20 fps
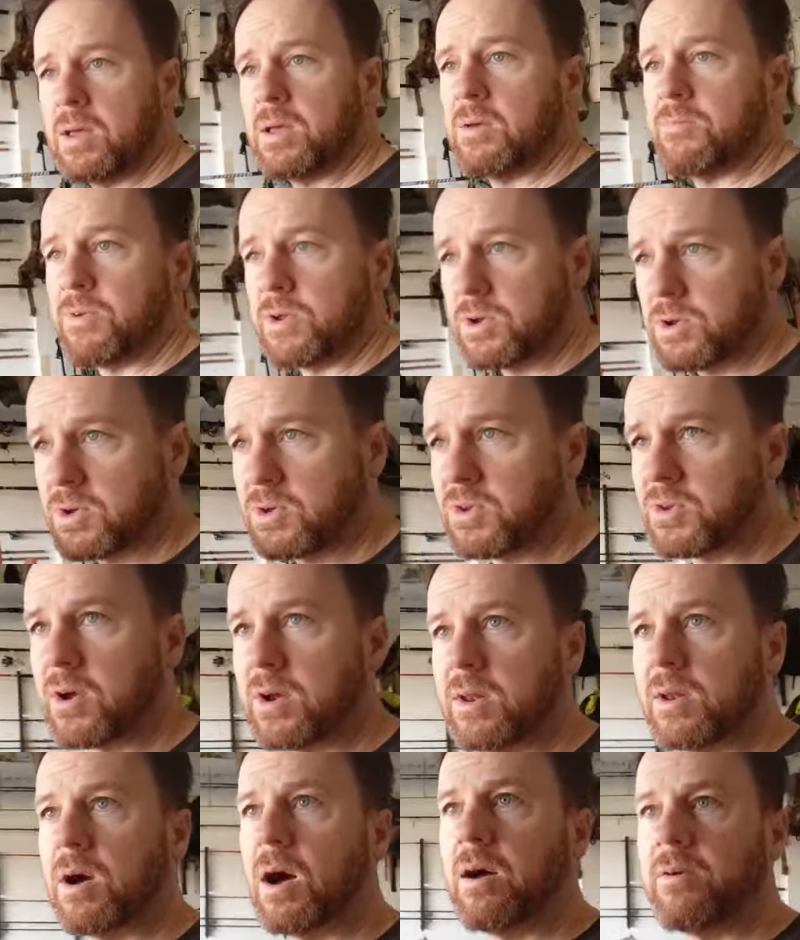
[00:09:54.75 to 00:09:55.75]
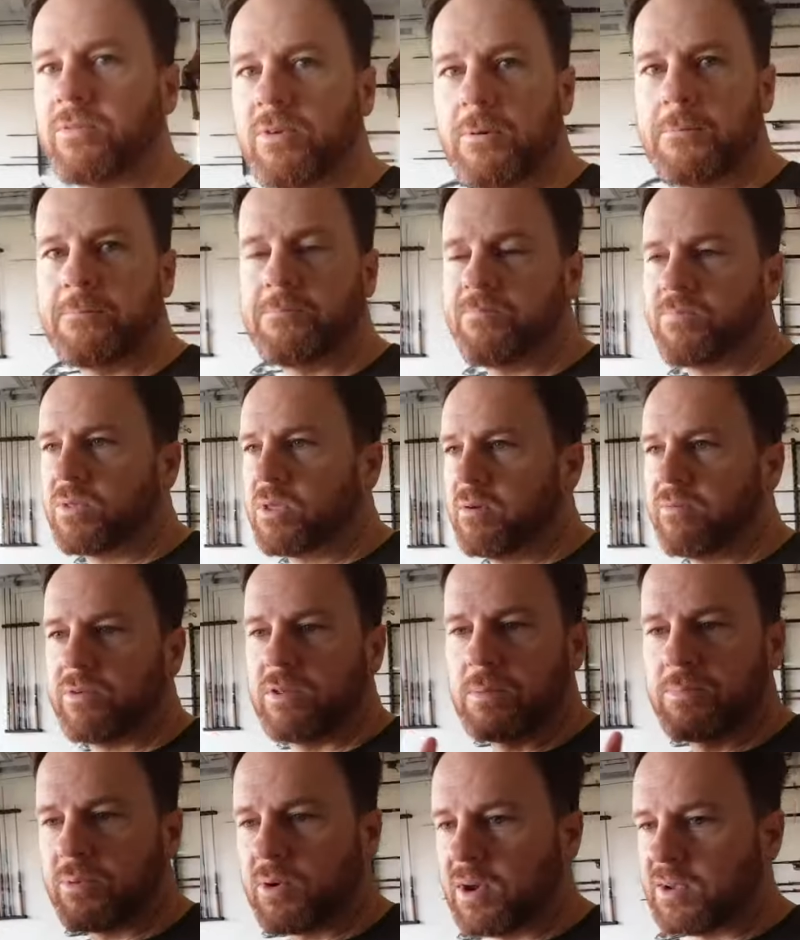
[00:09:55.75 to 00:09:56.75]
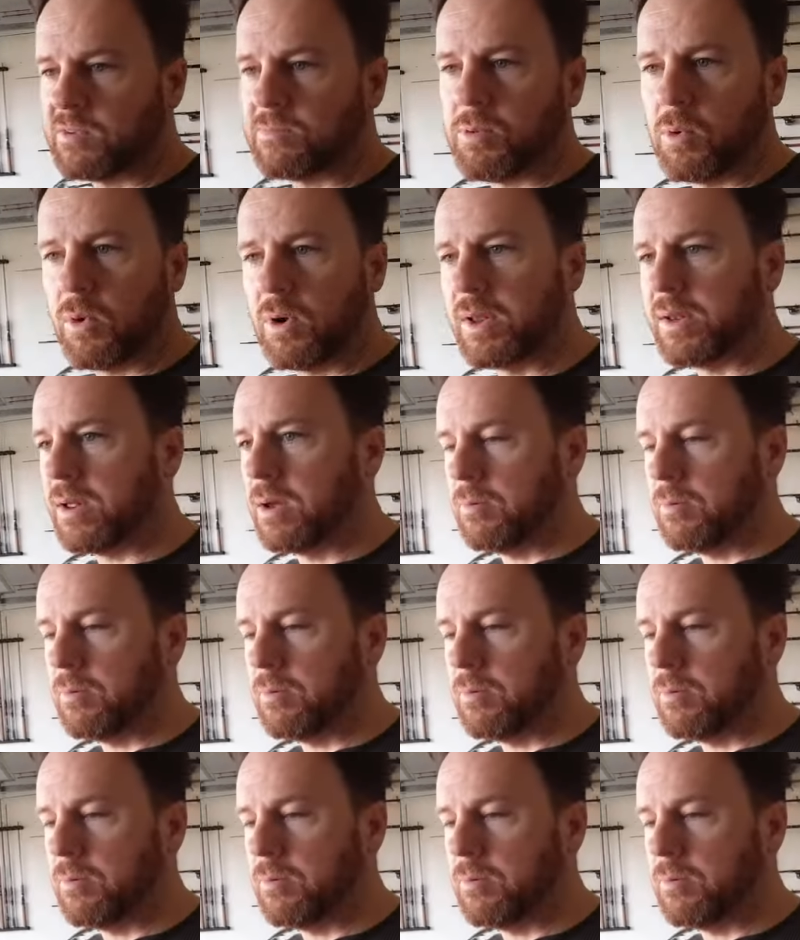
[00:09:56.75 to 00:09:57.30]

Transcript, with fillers: If you're just starting off for the price point